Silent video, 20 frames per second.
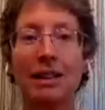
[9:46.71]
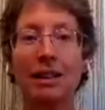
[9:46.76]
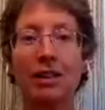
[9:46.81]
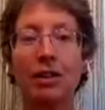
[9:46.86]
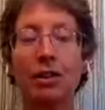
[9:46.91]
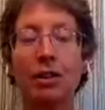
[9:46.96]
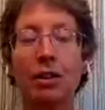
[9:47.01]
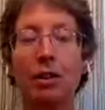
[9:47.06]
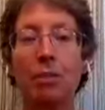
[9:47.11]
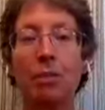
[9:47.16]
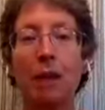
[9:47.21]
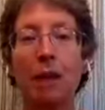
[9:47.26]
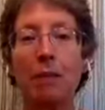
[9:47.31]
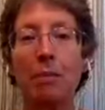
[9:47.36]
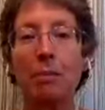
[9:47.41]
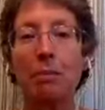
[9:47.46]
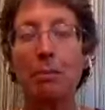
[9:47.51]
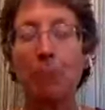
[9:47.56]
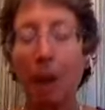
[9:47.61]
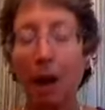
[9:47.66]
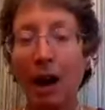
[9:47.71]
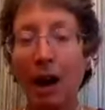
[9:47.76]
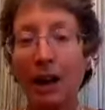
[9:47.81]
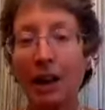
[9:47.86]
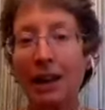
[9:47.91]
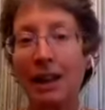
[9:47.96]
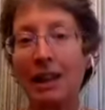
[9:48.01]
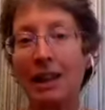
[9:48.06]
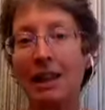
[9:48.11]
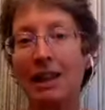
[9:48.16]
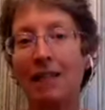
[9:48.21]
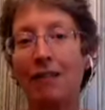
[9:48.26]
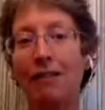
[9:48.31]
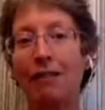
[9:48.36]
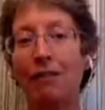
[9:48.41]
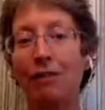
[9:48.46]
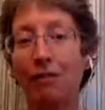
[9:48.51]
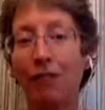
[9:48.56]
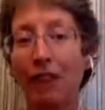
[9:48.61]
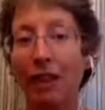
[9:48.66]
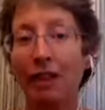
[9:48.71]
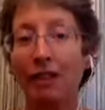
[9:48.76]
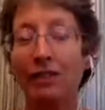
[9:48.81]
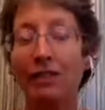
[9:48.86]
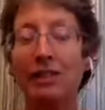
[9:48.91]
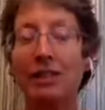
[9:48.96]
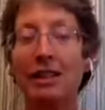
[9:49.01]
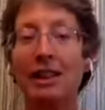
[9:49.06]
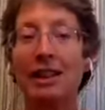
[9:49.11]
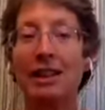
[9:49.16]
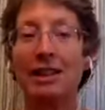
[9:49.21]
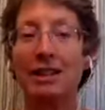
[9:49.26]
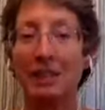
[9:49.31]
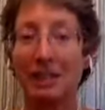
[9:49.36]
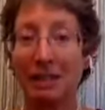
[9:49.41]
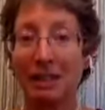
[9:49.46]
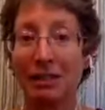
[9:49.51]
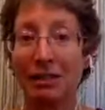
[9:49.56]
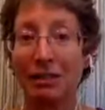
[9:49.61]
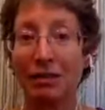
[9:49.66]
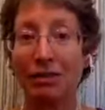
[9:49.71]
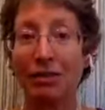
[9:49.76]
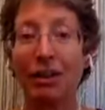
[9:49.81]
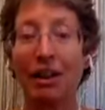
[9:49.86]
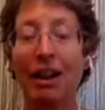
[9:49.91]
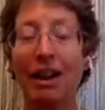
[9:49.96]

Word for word: You know, my body felt as if